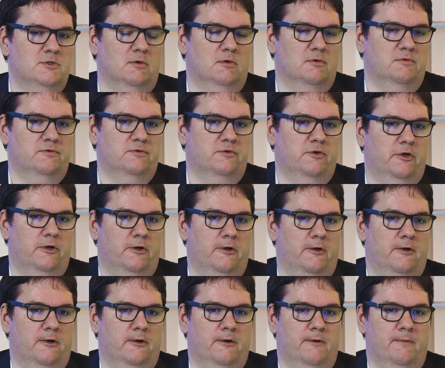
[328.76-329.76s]
of
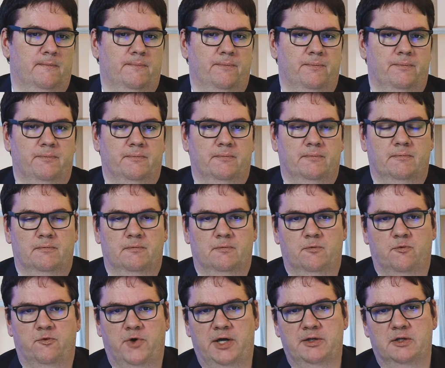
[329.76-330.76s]

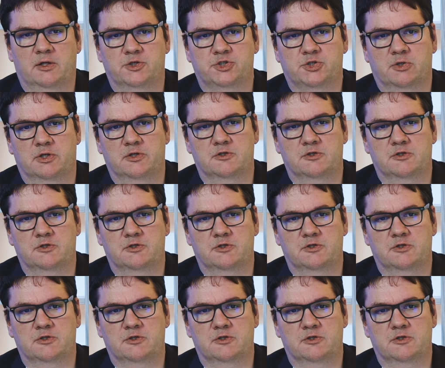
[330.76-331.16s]
financial